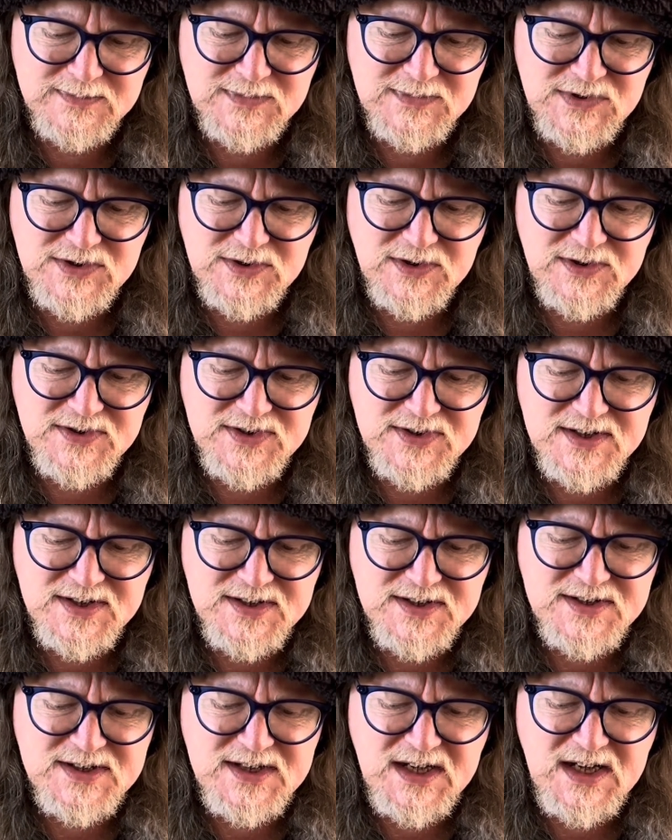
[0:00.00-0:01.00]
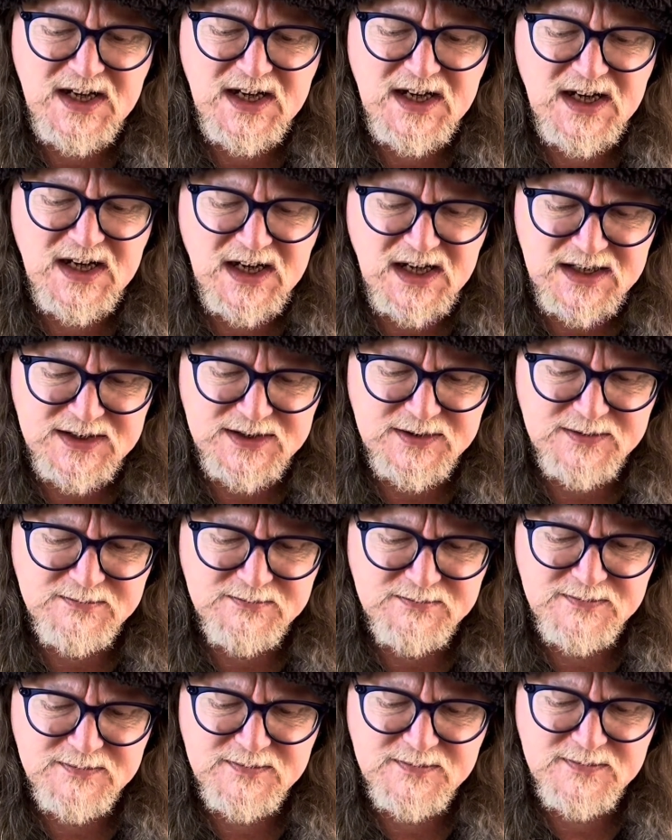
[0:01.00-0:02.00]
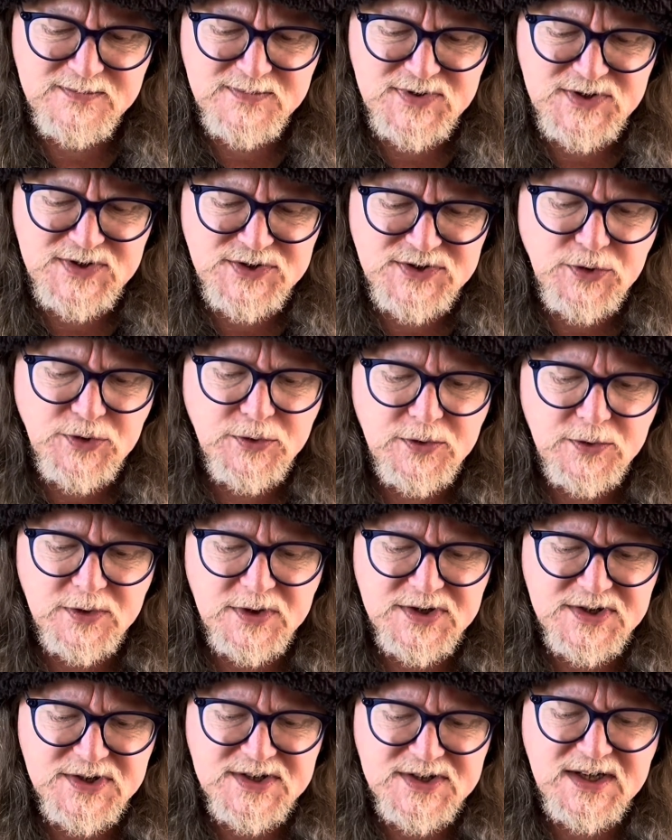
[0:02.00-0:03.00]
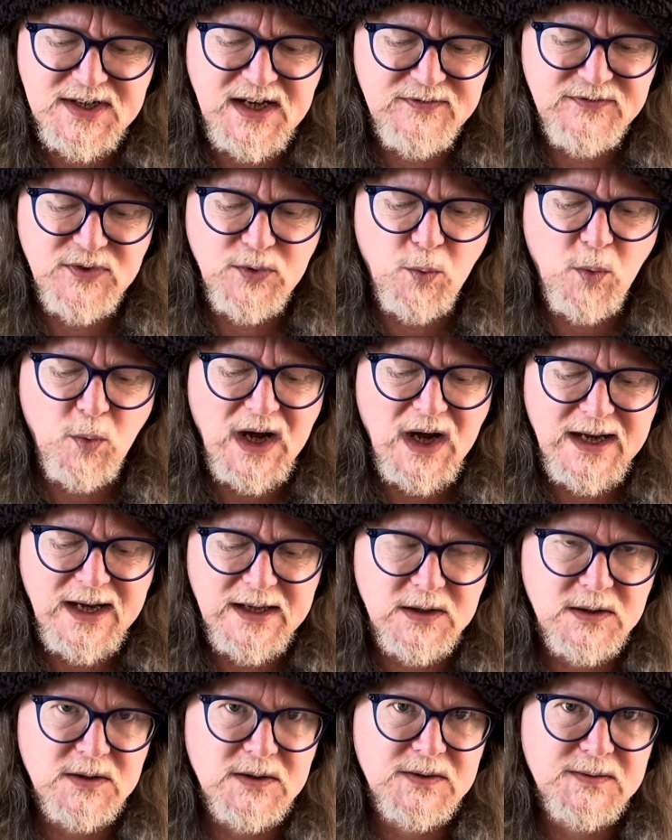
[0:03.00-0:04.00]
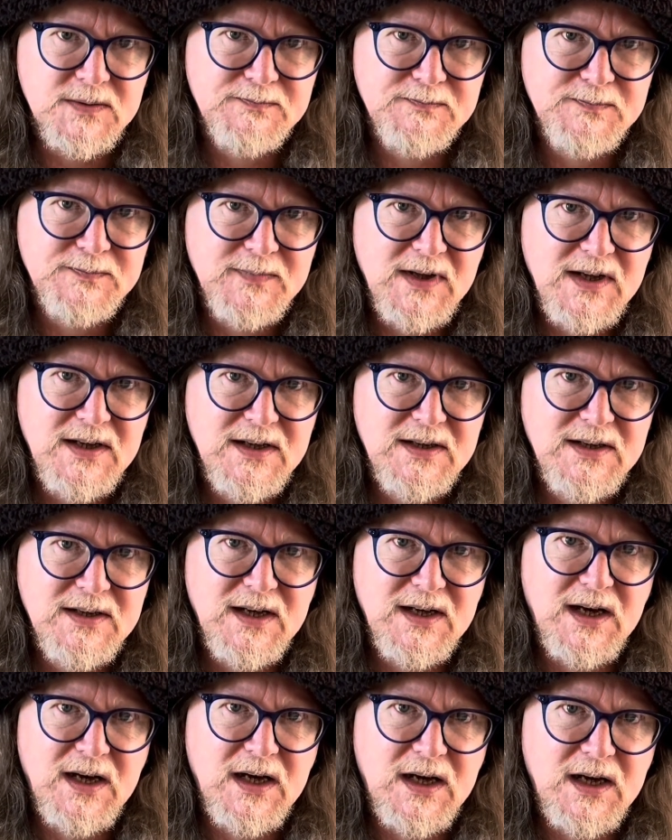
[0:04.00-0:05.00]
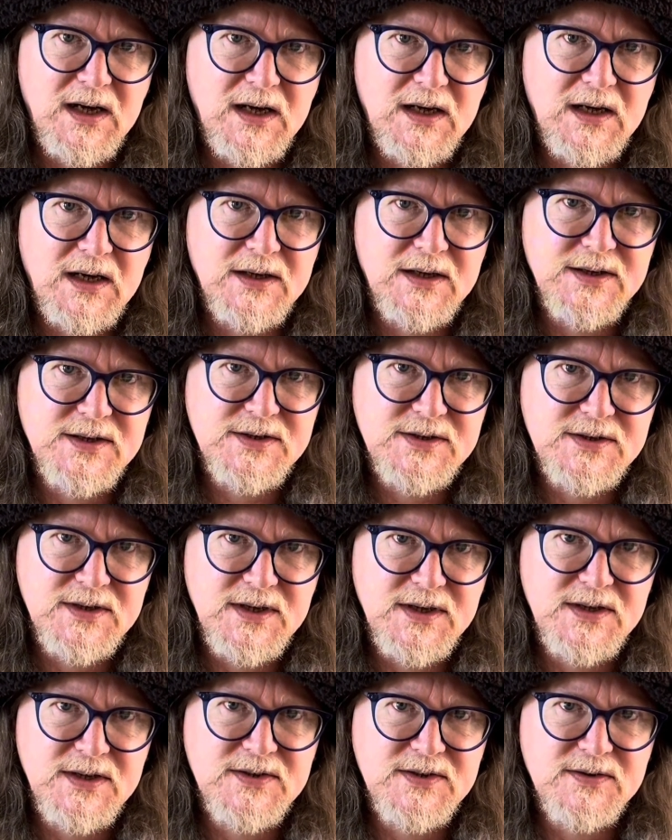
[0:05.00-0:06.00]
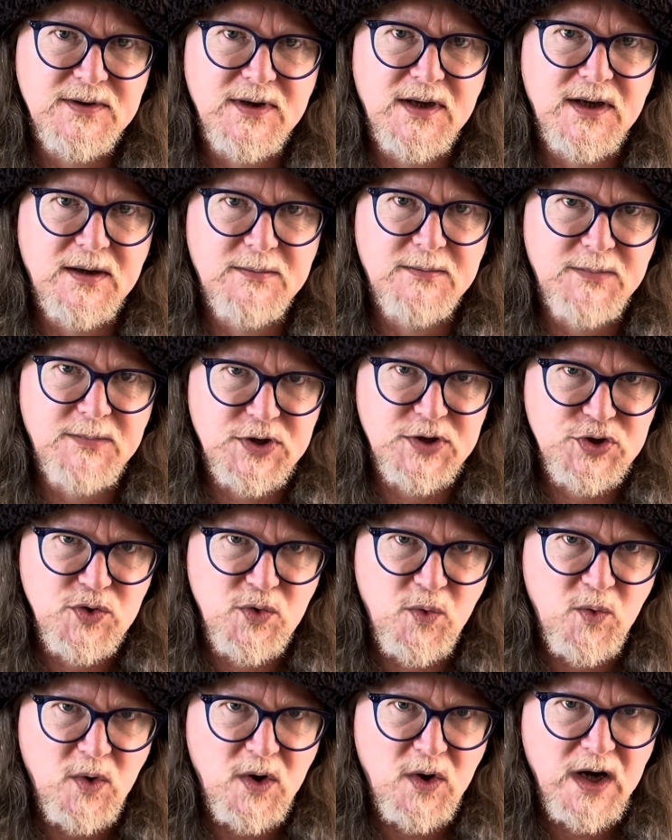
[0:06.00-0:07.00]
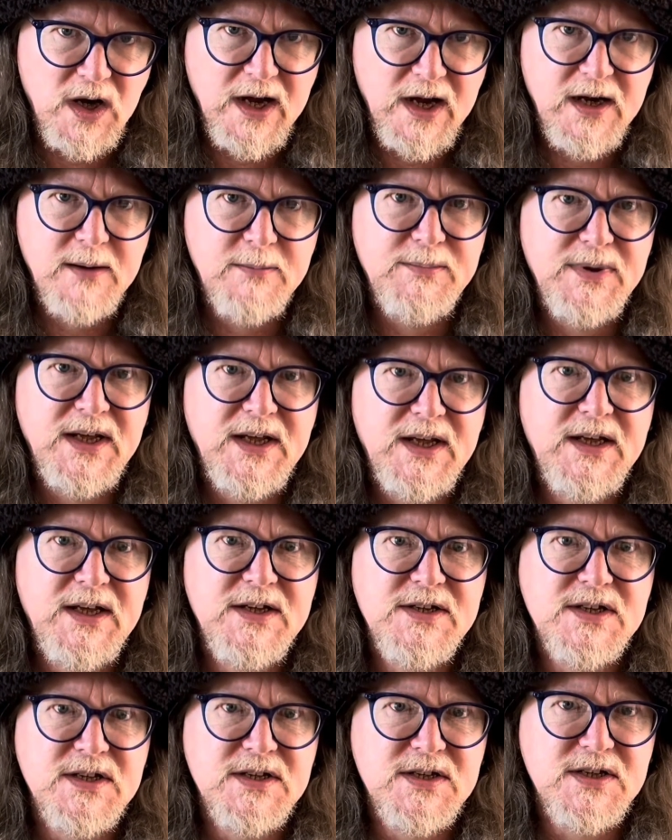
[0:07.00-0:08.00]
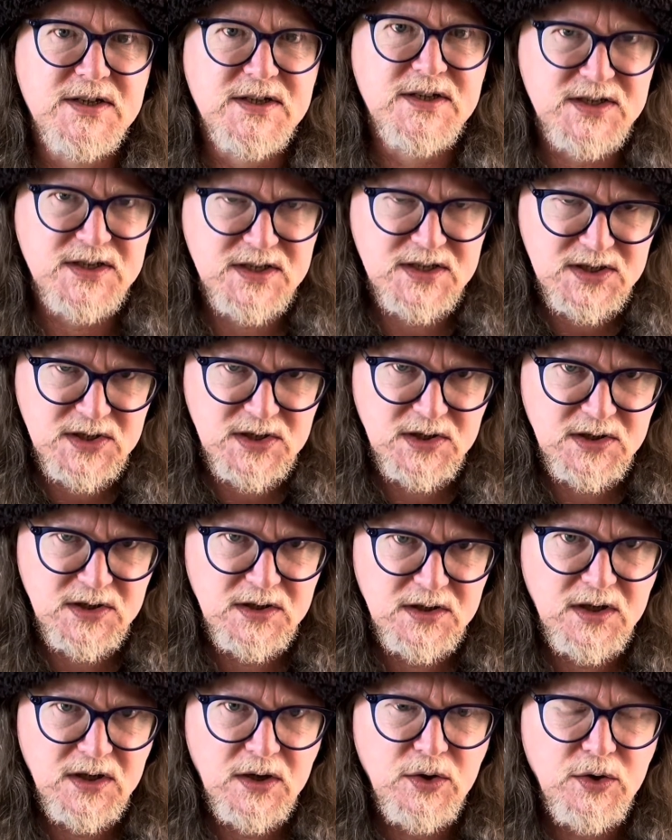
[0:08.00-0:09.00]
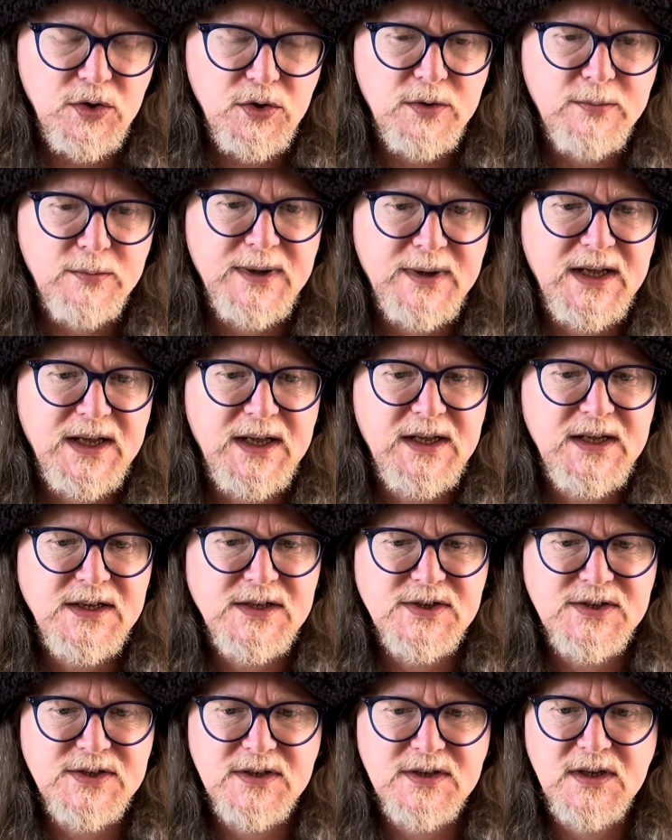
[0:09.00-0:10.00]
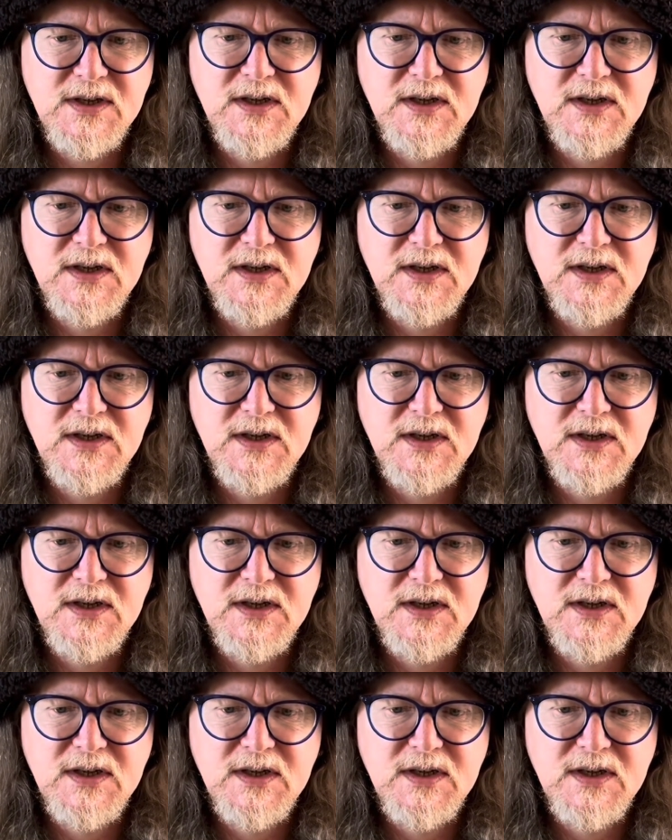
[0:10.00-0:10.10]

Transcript: sort of sincere and sonorous Save the Whale. It's a much quieter piece. It's a slow piece.